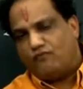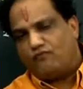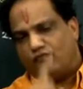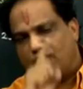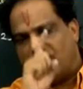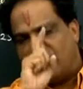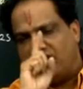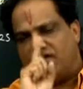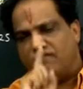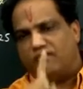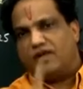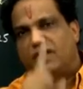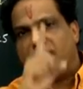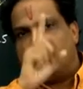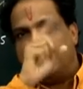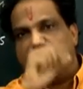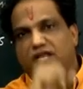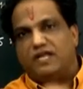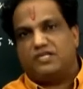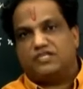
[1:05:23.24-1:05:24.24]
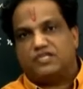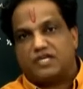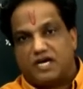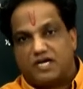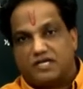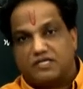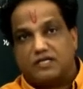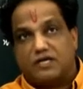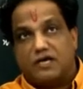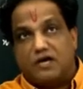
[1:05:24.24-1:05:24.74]
whenever any
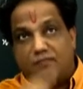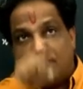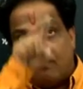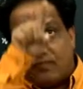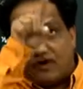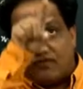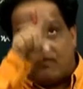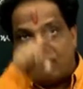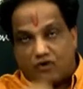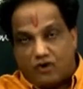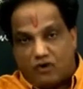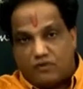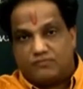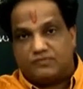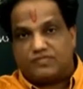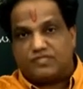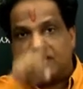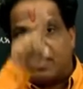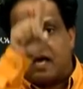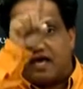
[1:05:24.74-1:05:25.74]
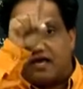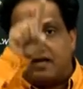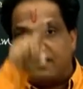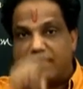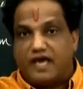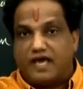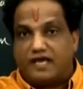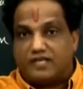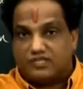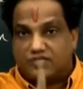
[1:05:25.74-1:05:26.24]
charge performs an
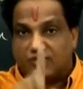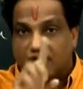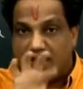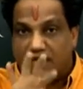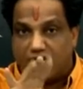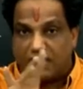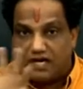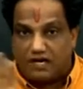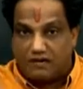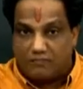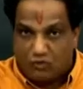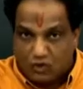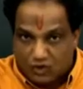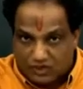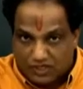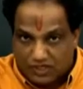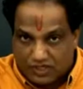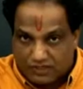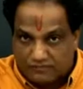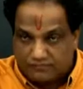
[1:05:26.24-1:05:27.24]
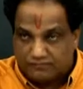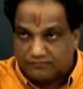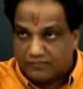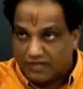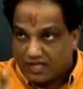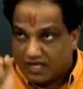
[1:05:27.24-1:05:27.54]
accelerated motion,